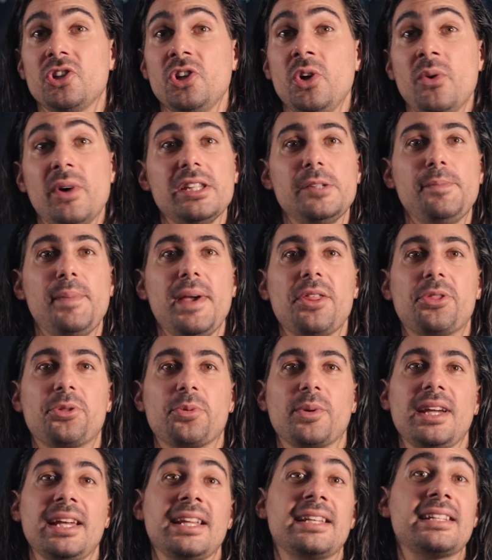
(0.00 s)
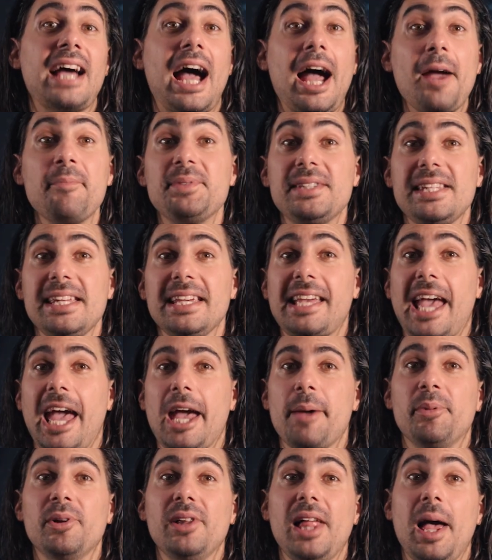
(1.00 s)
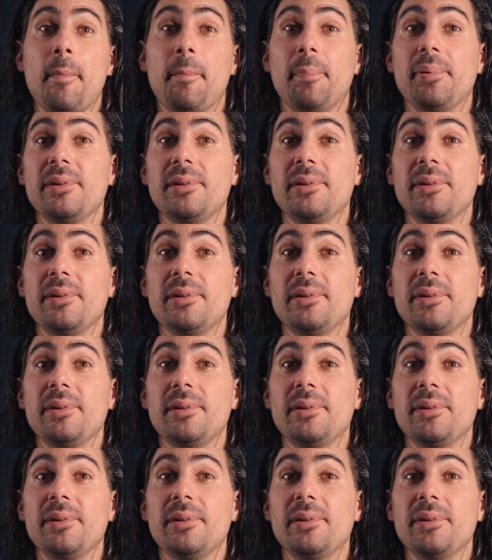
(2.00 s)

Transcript: U S B three type C cable and